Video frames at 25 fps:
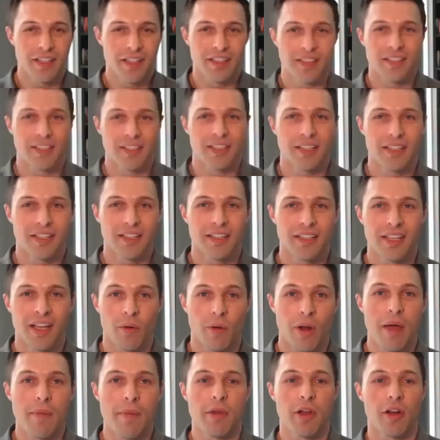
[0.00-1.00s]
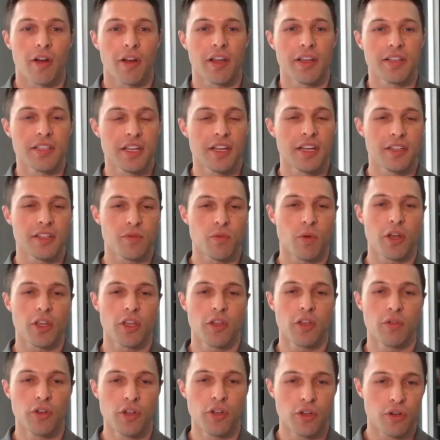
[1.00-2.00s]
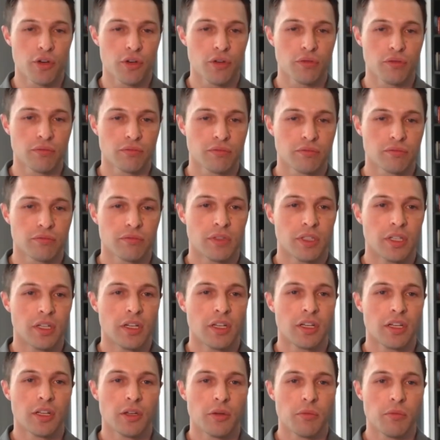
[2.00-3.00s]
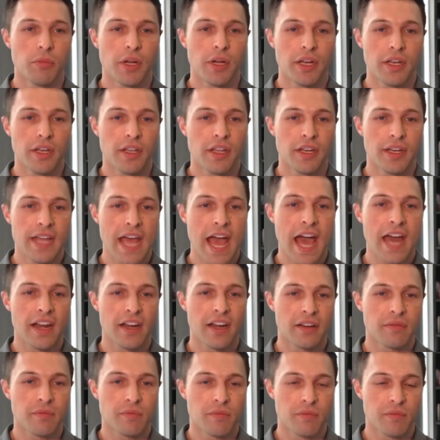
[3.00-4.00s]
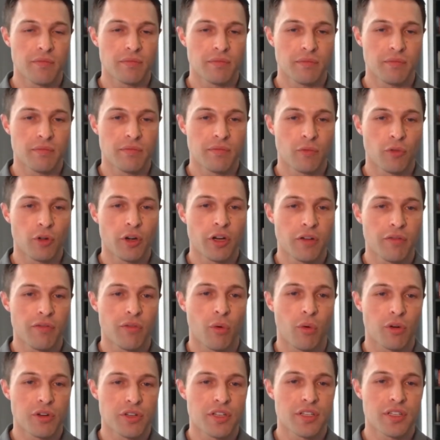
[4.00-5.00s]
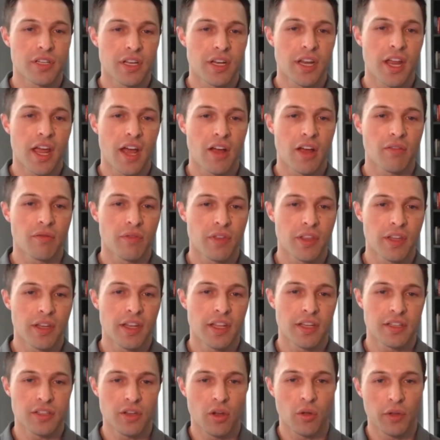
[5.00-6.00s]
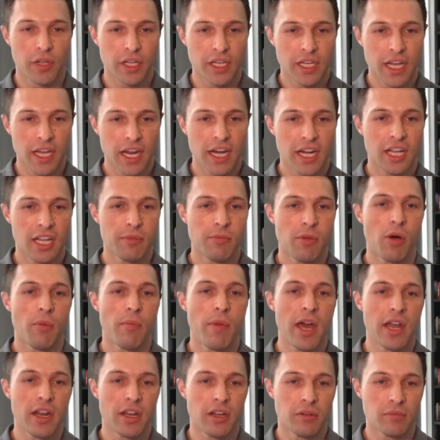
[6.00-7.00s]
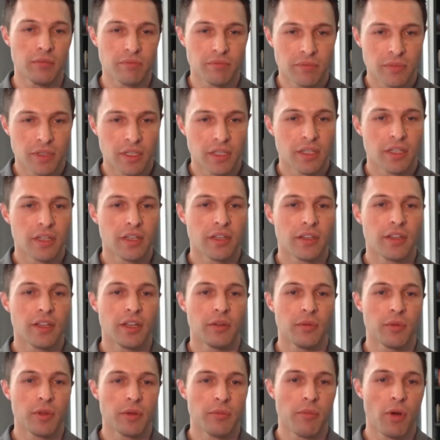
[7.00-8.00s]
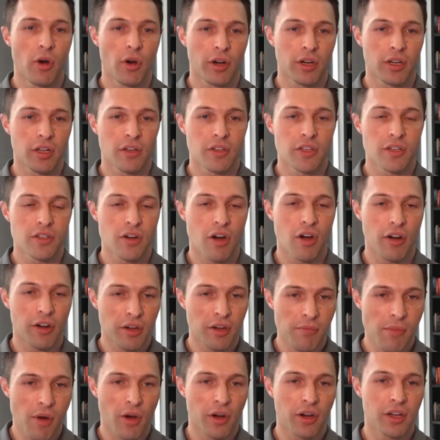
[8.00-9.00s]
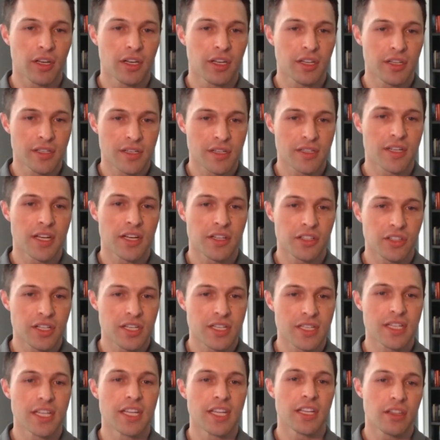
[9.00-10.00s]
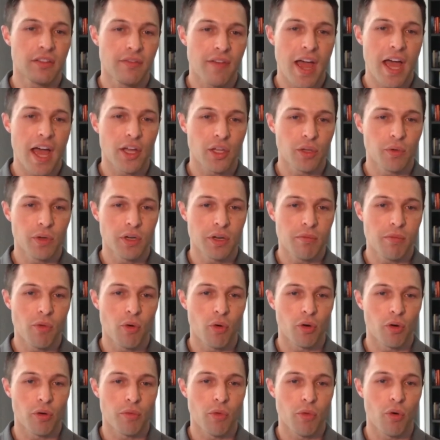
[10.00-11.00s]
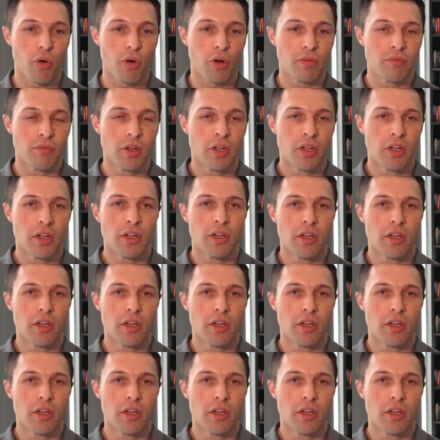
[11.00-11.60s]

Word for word: it yeah, what I'm hearing is that it's what you knew, but the data reinforces it now that it's only gaining momentum. The the mark the target market is essentially seeing the value in it more and more.